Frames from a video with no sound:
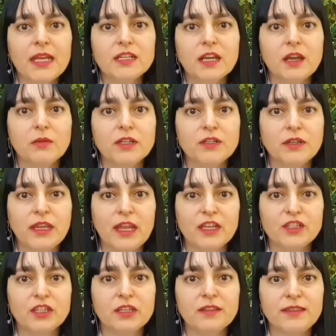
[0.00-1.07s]
Medical
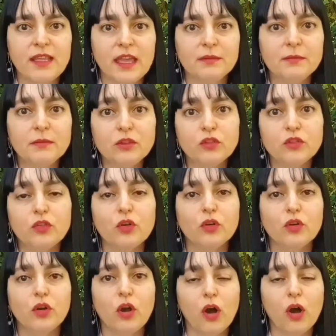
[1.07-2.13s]
education then
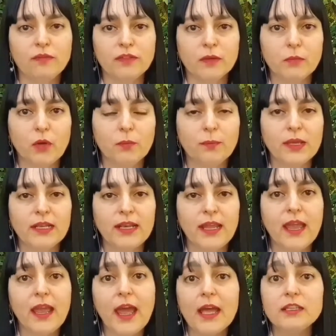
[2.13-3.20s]
took off in
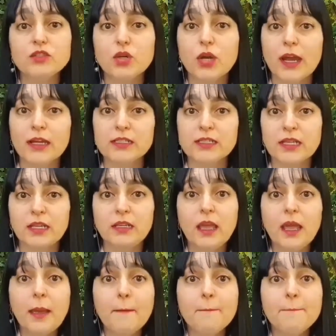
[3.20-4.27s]
Montpellier,
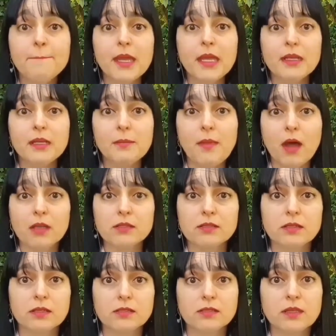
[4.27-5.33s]
attracting many
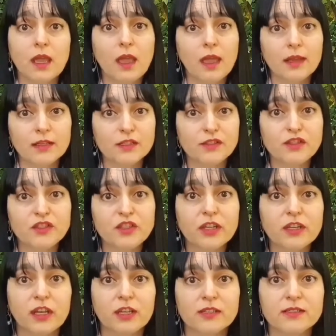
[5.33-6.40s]
masters and
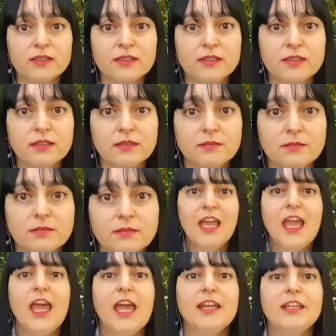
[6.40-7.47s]
students.
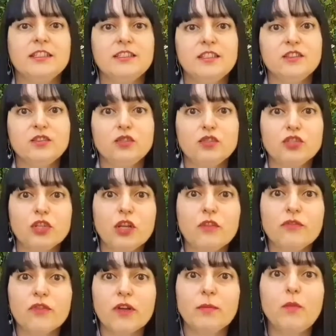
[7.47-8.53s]
An
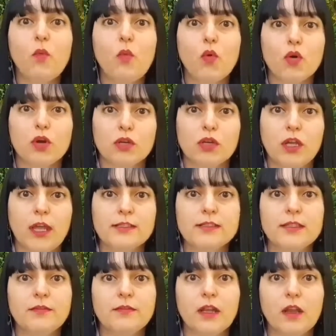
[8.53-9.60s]
institutional framework
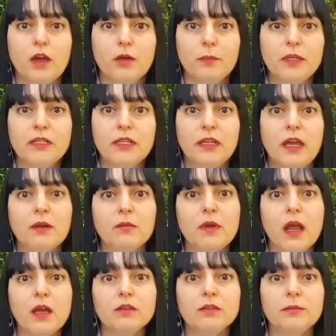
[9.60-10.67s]
has developed
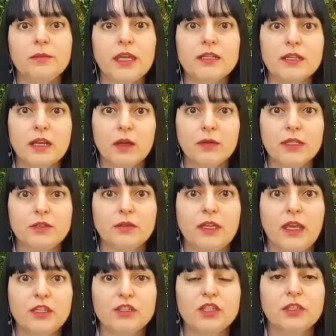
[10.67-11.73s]
around medical
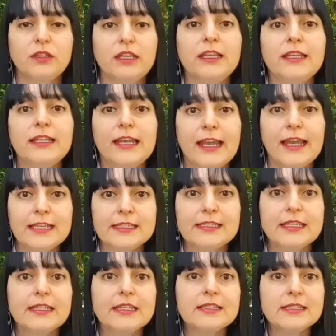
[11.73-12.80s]
education in
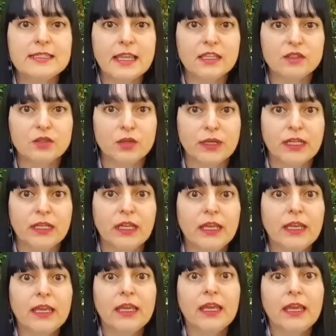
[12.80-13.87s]
less than a century,
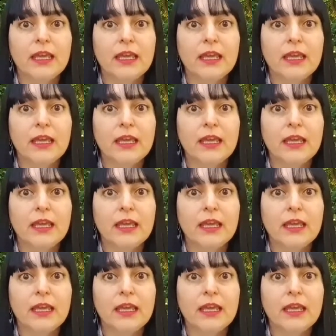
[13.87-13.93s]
